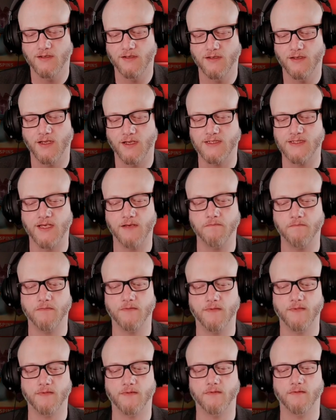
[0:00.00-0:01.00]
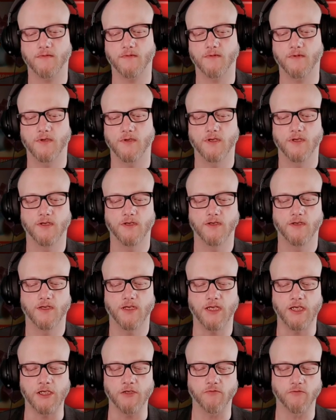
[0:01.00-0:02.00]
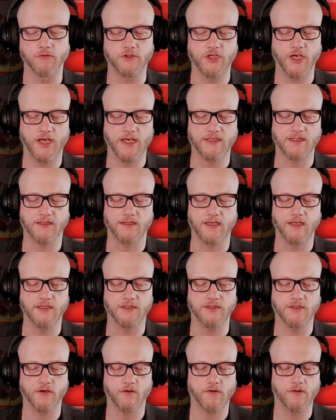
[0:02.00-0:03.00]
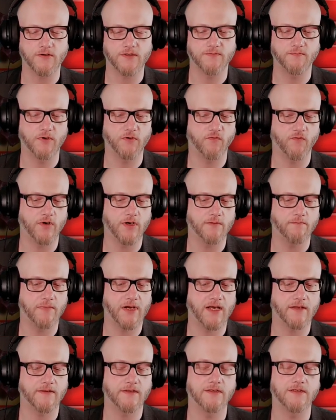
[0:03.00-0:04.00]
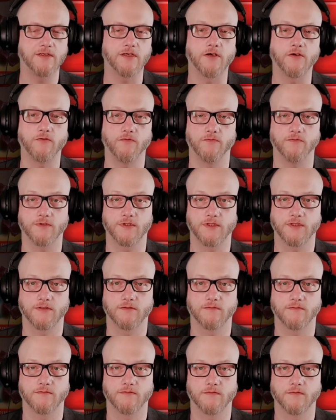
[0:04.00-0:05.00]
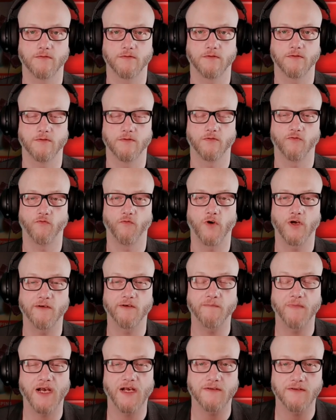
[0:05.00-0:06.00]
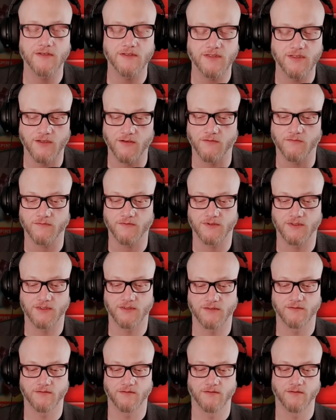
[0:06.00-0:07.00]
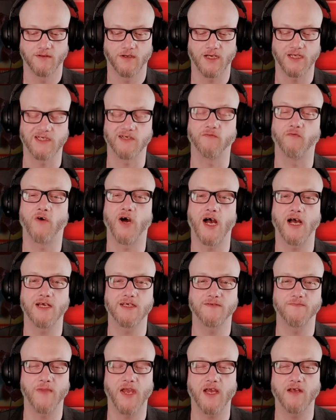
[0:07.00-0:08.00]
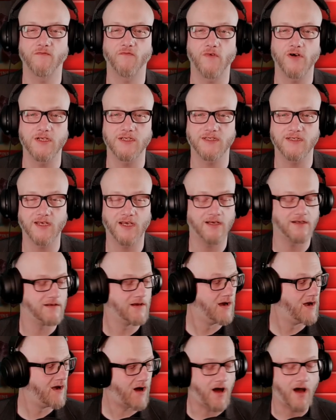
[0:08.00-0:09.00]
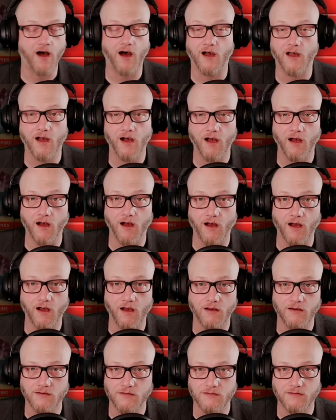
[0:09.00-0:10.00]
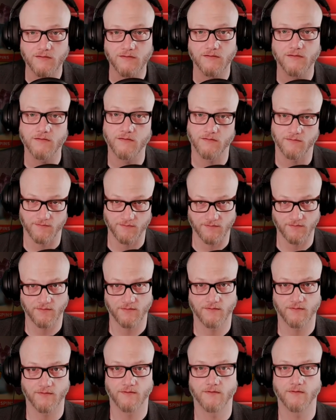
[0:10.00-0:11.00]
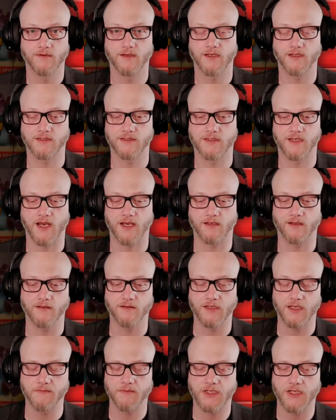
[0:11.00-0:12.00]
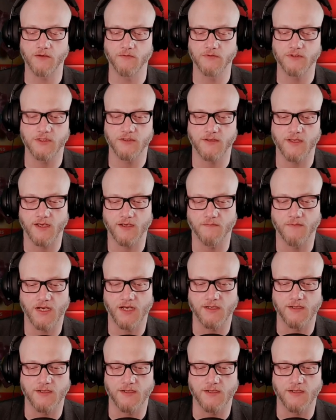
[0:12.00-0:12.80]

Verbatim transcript: except equal chance at these stars, but what about the tunes? What about the tunes? As a wise man once said, aha. Exactly. Let me know what you think about it